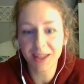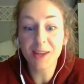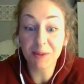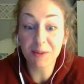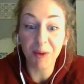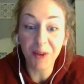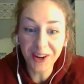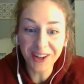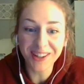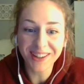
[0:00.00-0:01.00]
Even
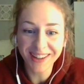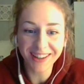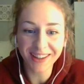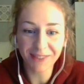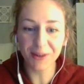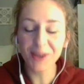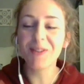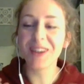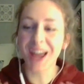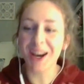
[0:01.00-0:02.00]
more? Like,
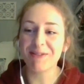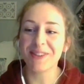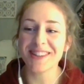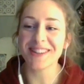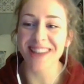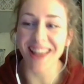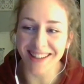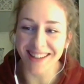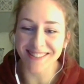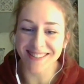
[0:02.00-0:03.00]
what kind of
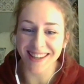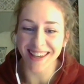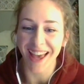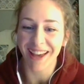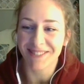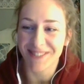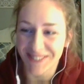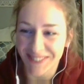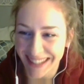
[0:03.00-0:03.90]
personality do you say I have to